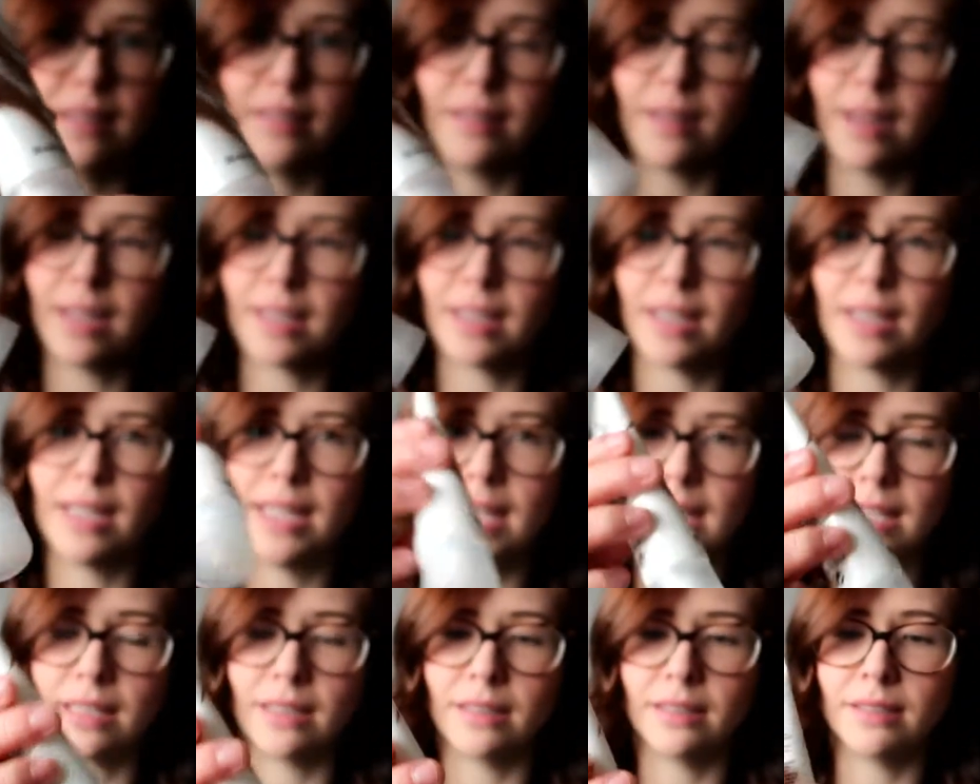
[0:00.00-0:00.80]
like a
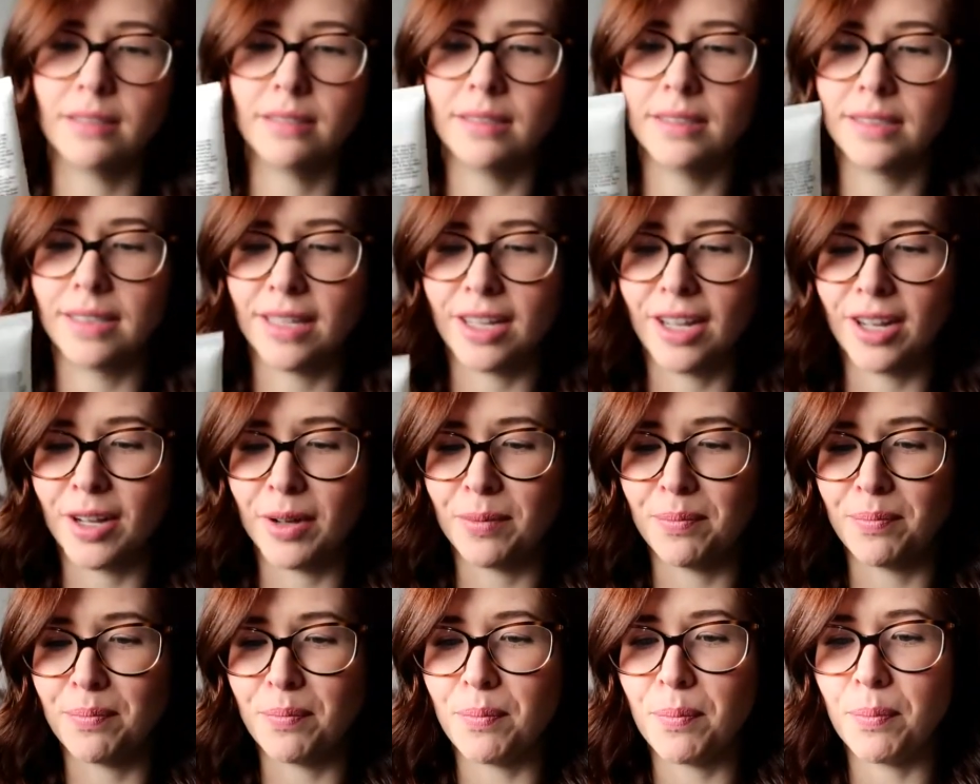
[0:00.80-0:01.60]
little
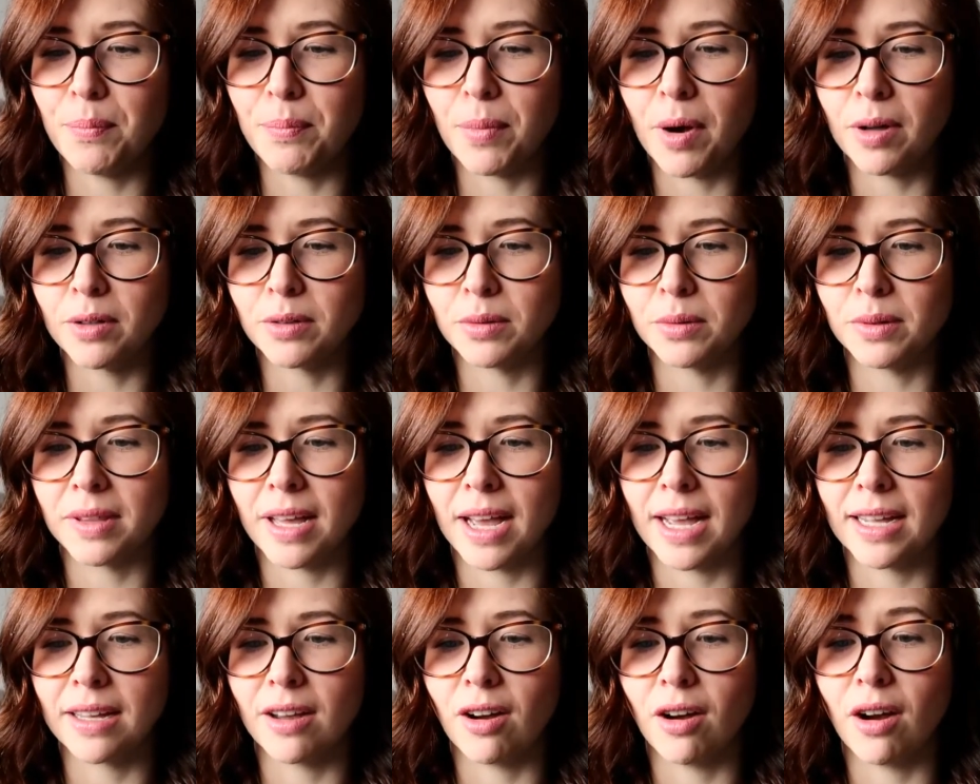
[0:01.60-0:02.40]
bottle
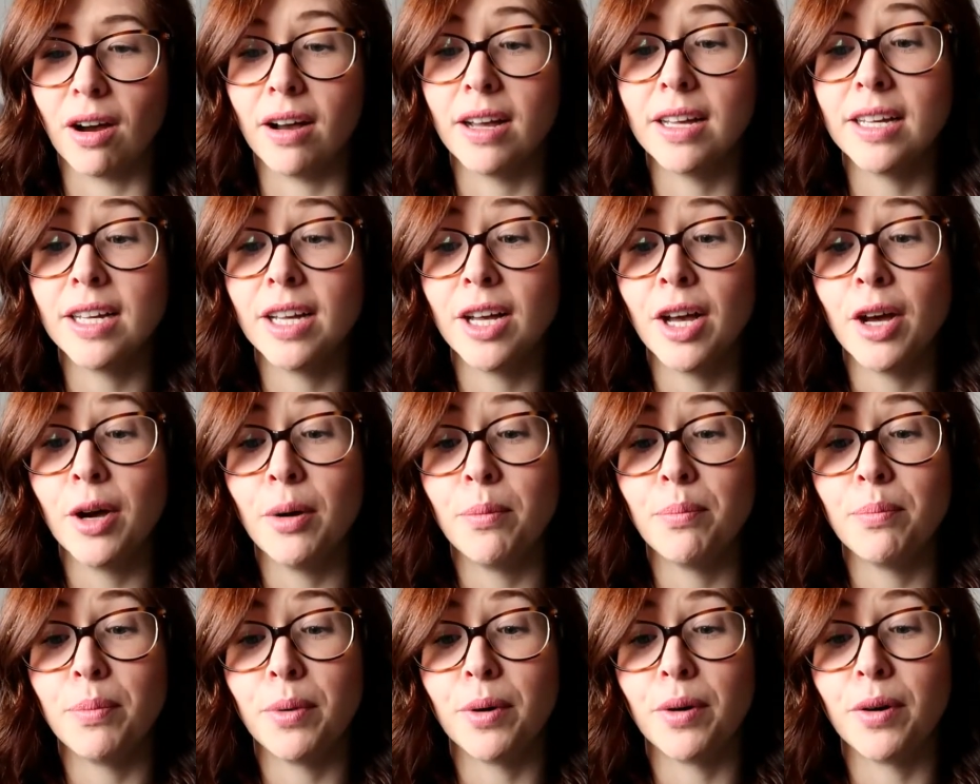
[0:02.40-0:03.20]
that I got,
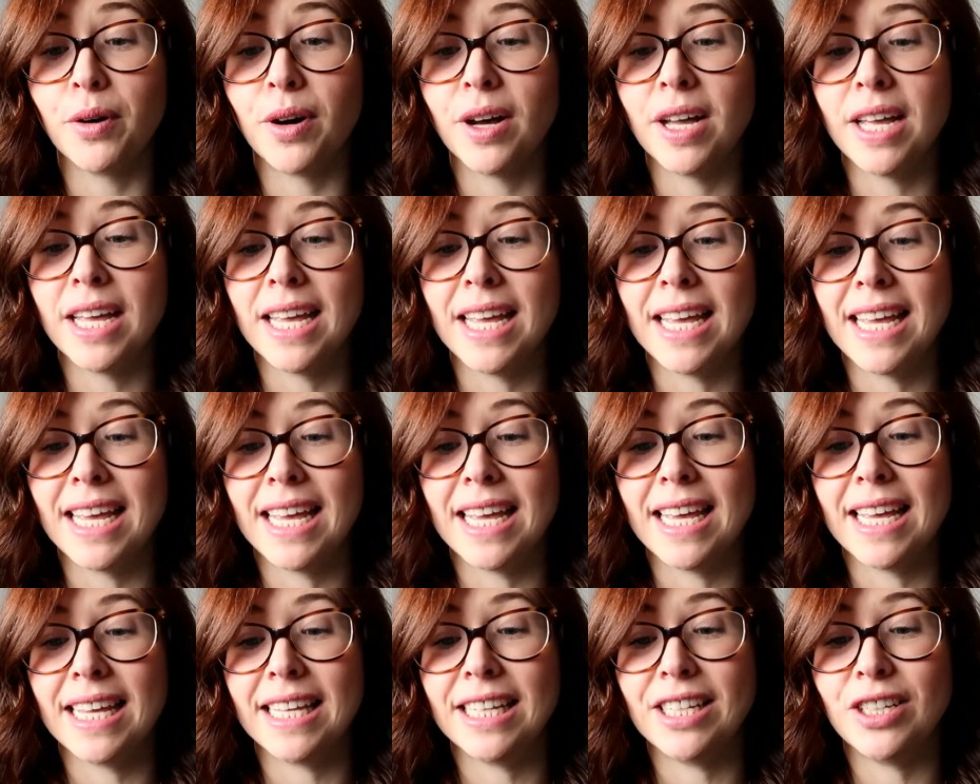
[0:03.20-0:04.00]
but
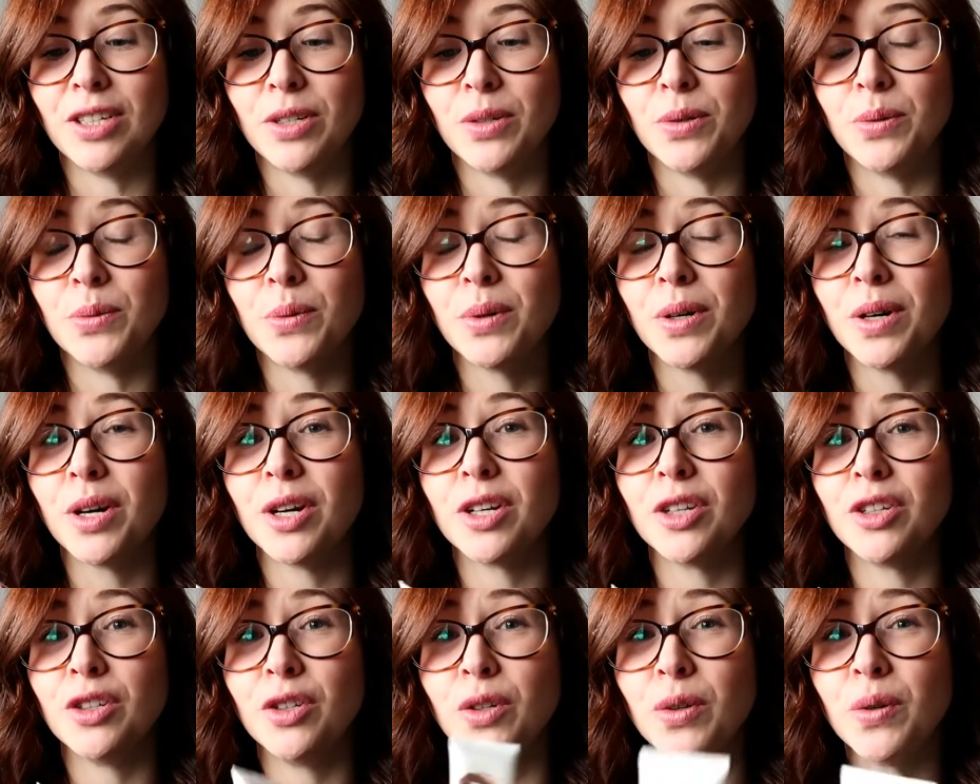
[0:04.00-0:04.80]
you
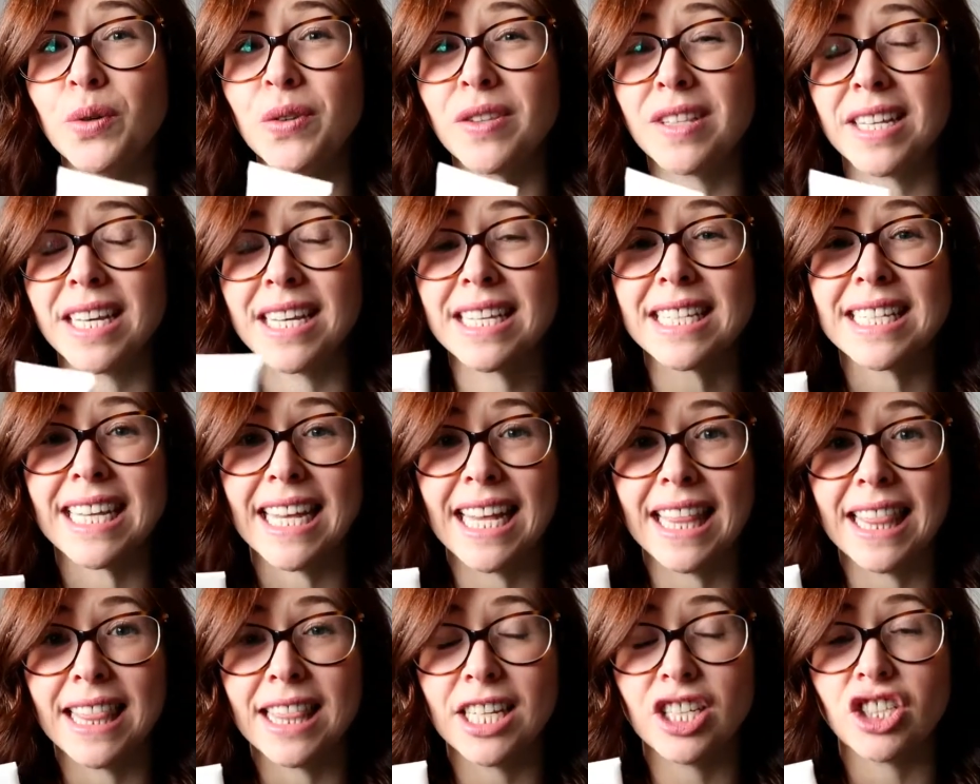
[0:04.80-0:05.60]
use this
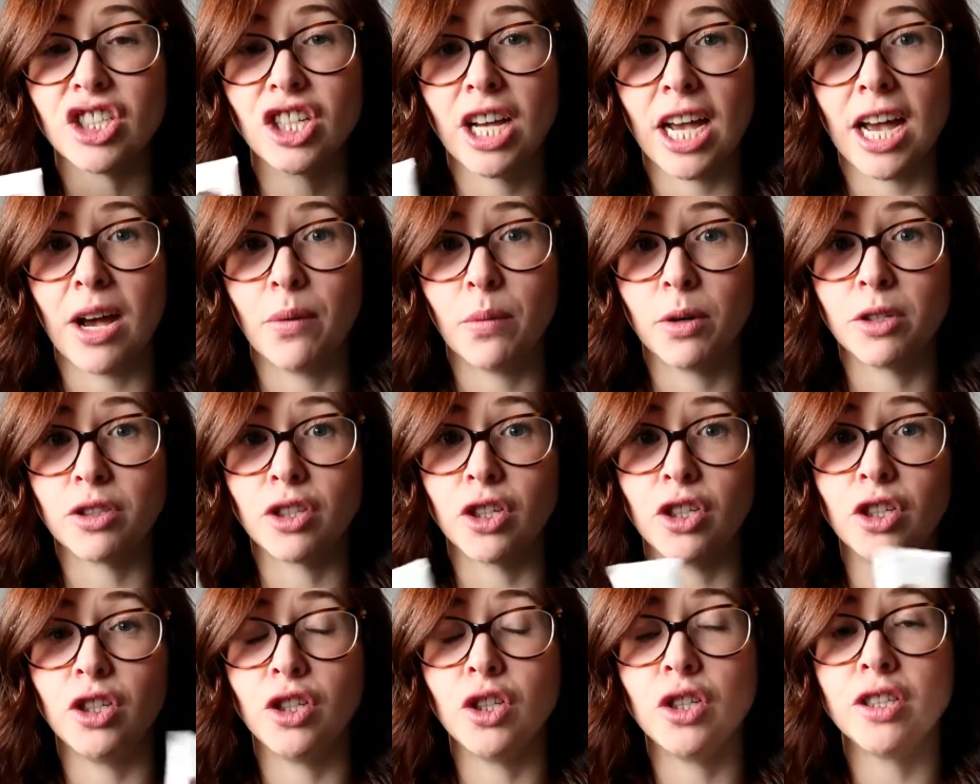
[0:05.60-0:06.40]
in the shower,
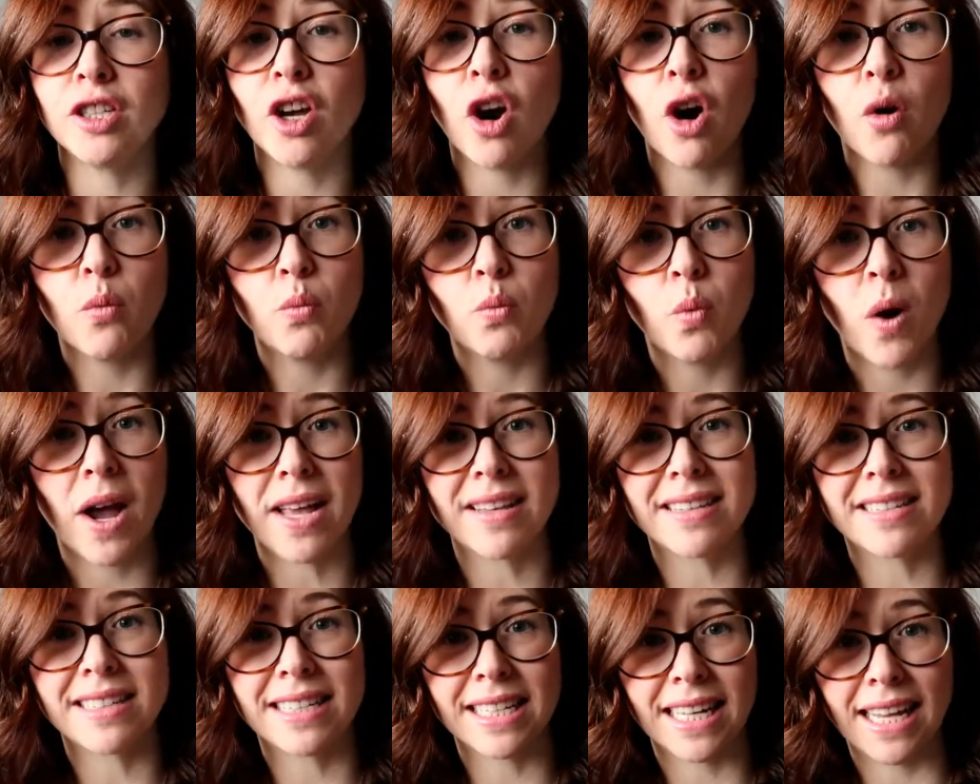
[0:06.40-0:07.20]
so you use it on
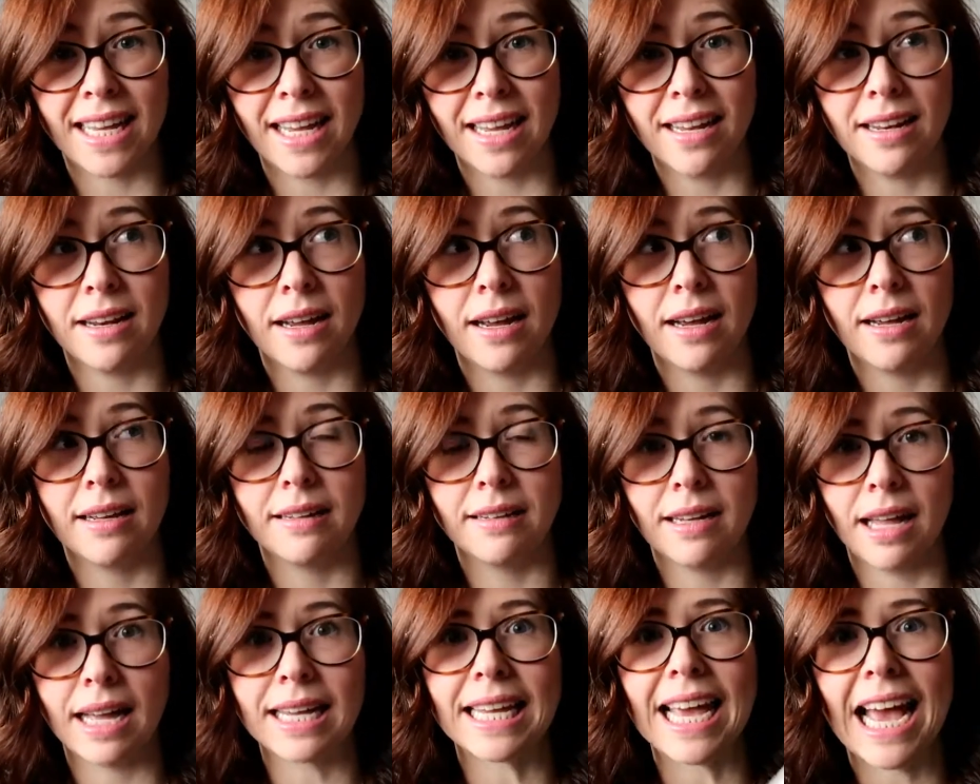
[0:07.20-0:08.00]
wet skin
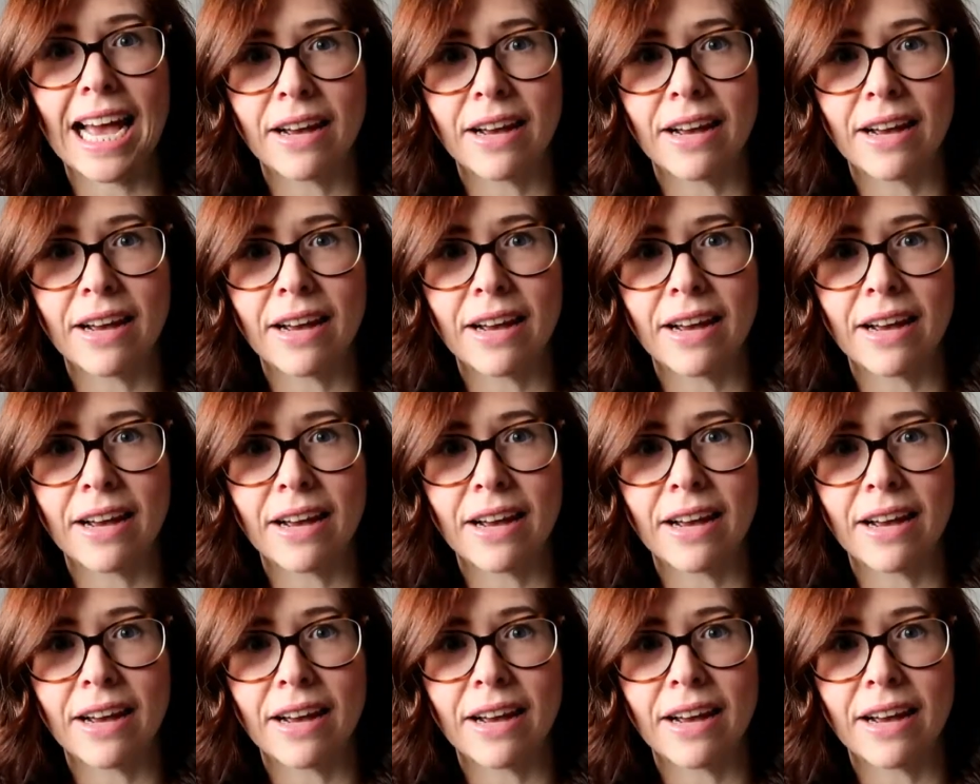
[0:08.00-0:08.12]
like